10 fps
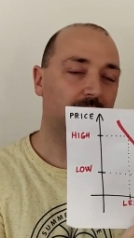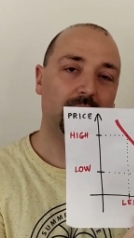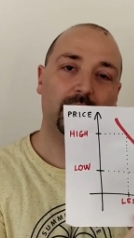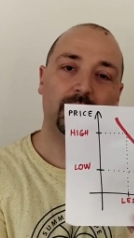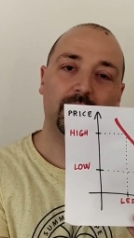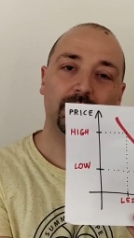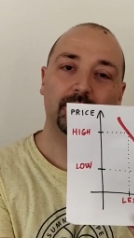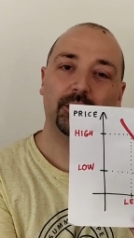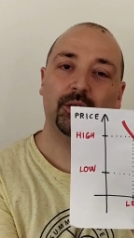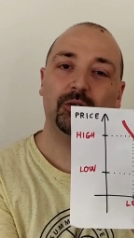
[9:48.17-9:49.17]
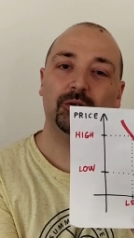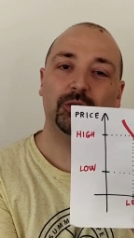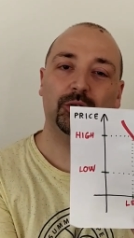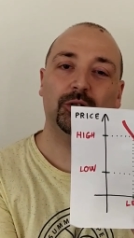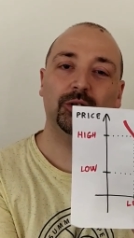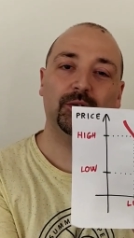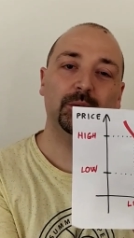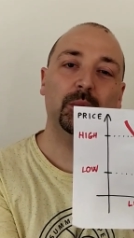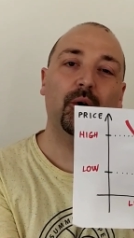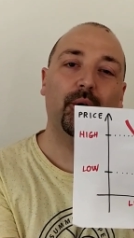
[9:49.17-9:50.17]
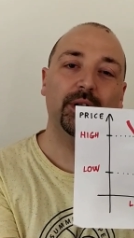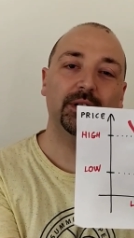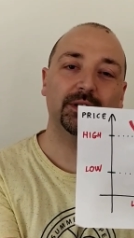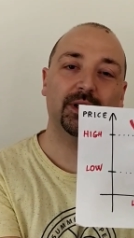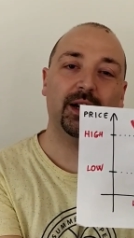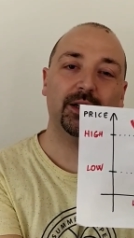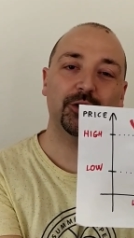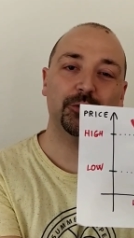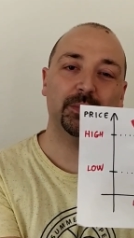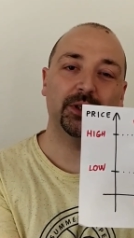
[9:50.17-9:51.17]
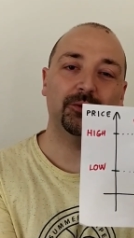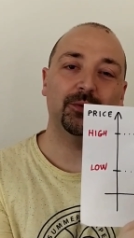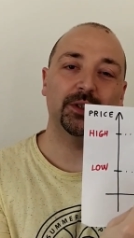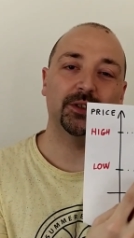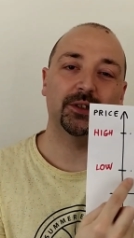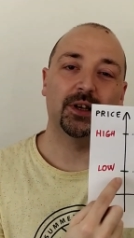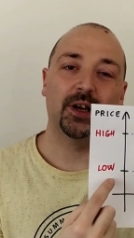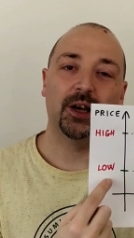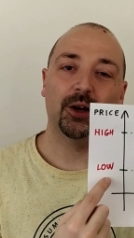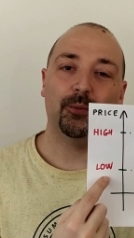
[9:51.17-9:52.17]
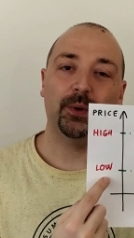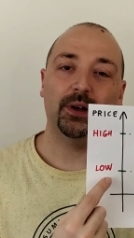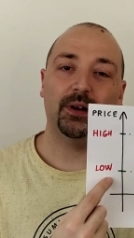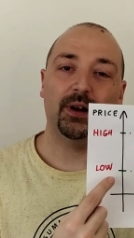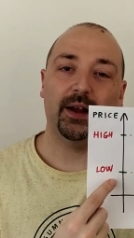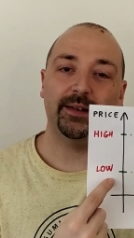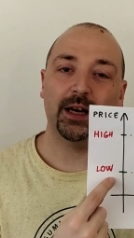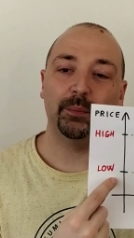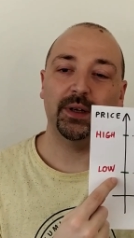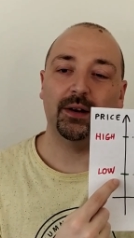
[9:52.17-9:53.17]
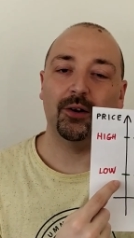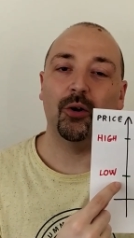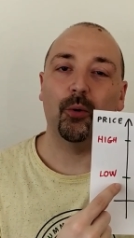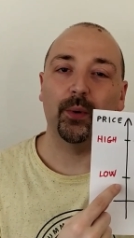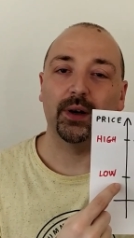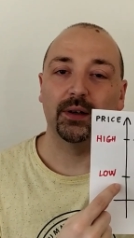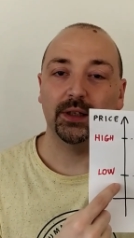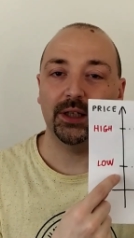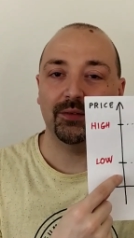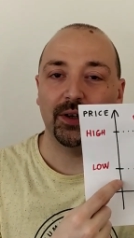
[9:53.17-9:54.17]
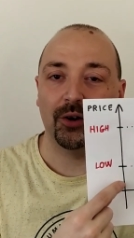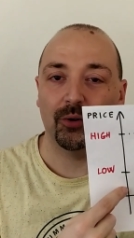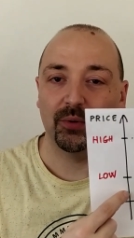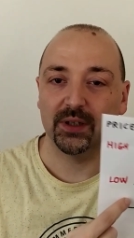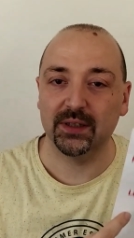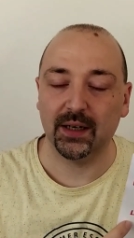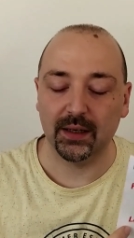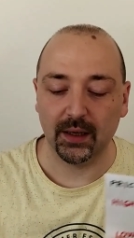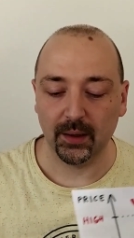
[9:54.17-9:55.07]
and then, you go even more in this direction, but this will end up in a even lower salary.